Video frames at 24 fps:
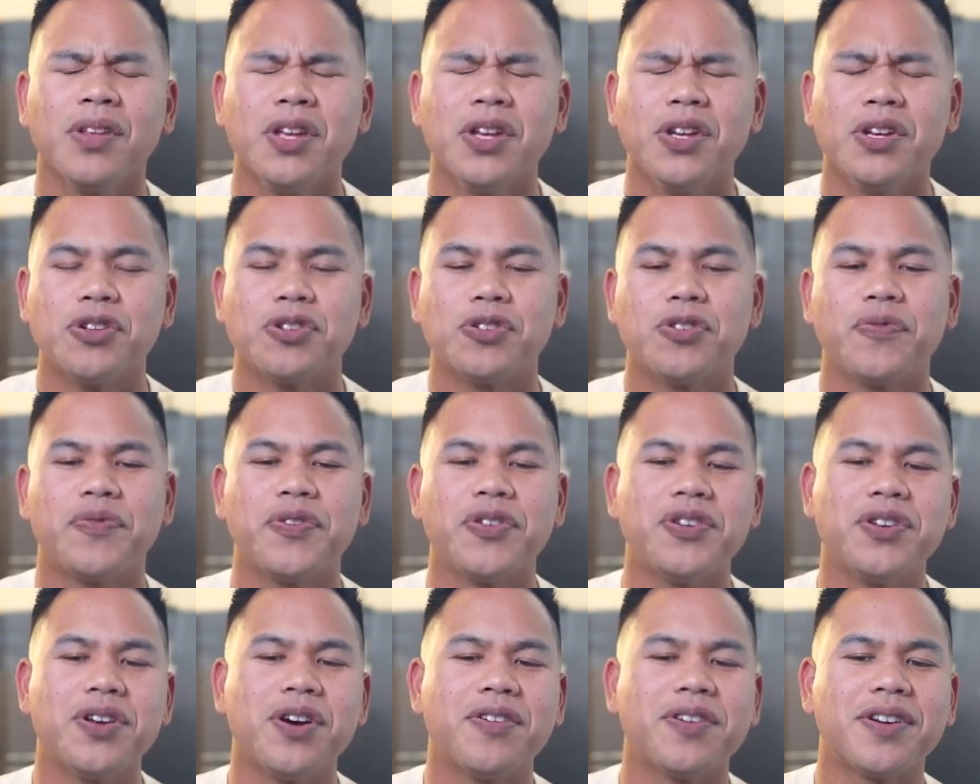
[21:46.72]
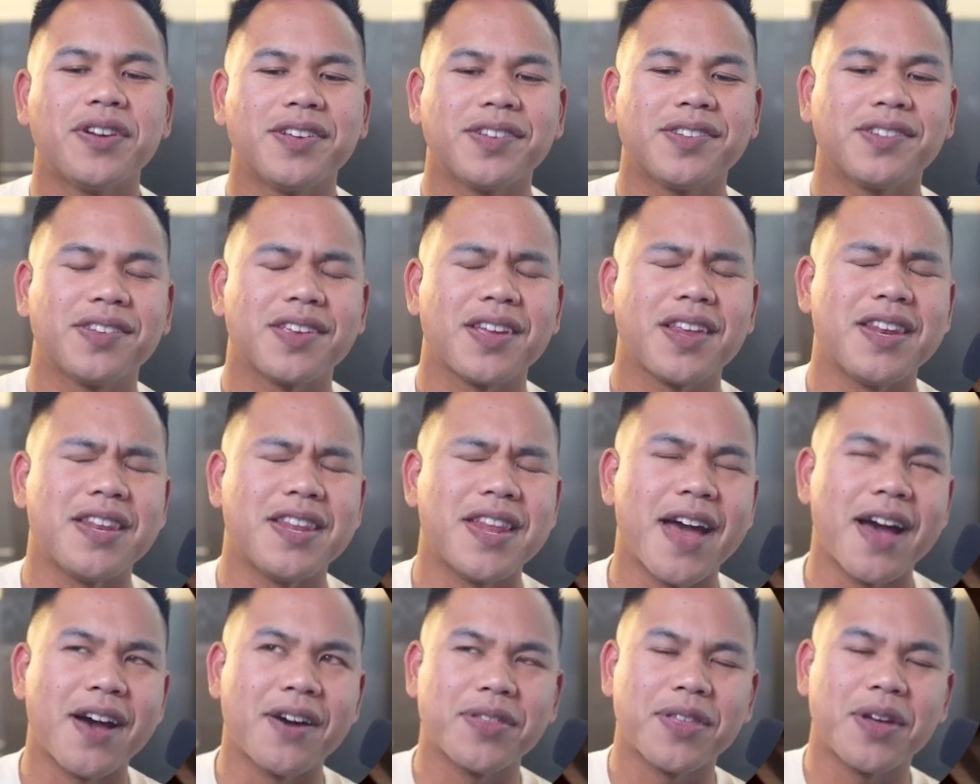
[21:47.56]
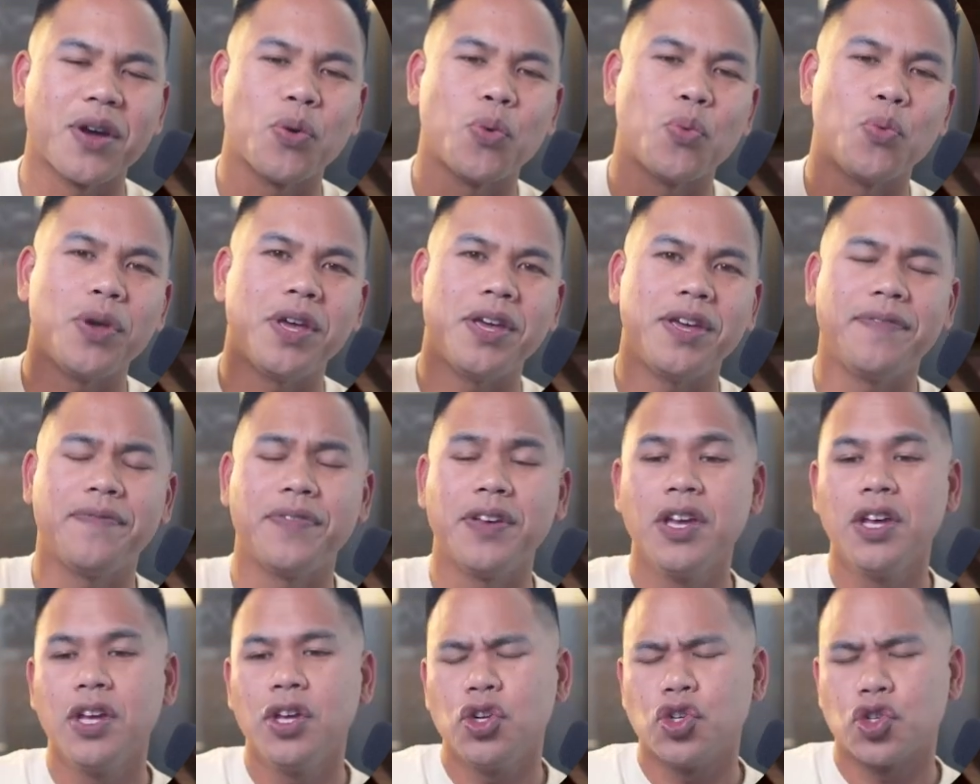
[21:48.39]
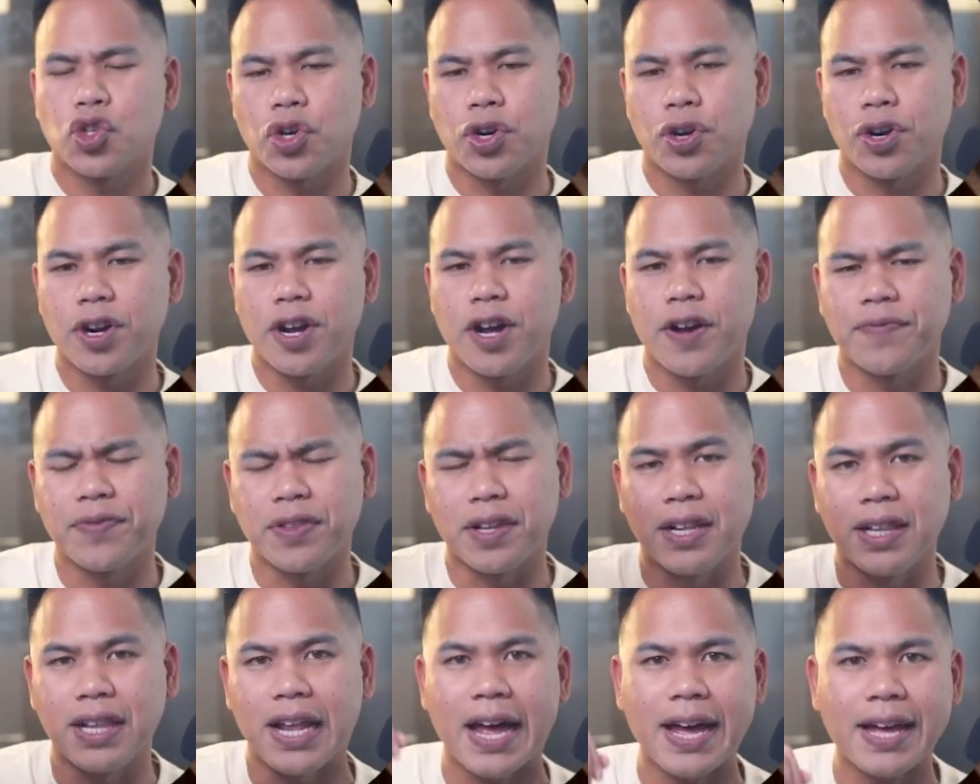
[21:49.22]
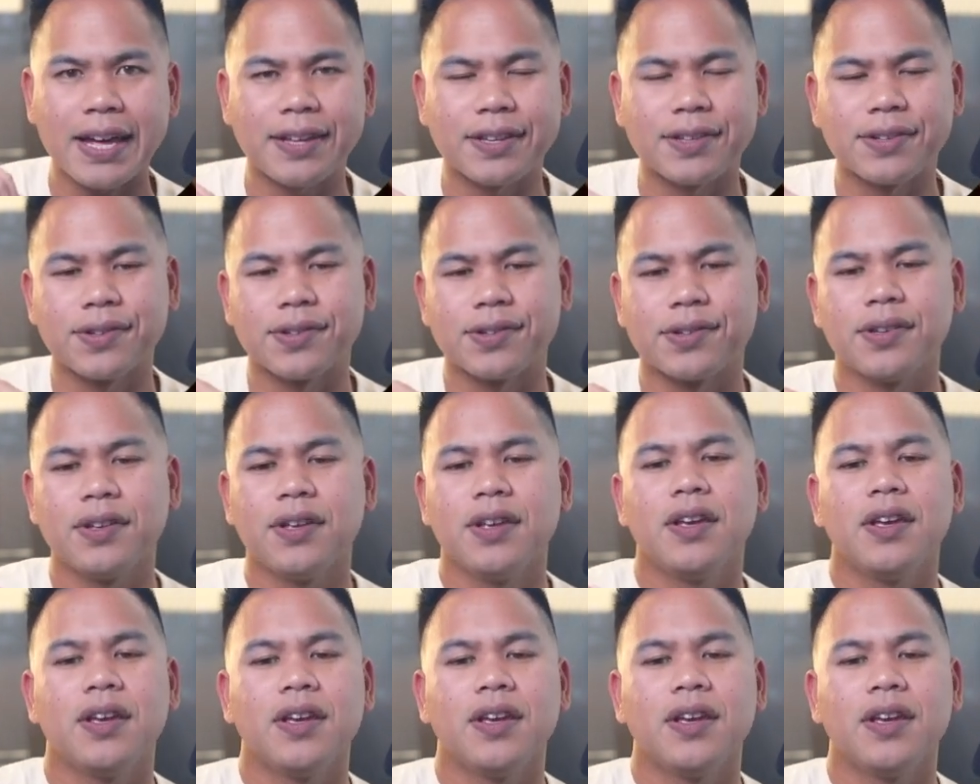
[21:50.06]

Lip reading: So if you notice, now that we've turned off the lights,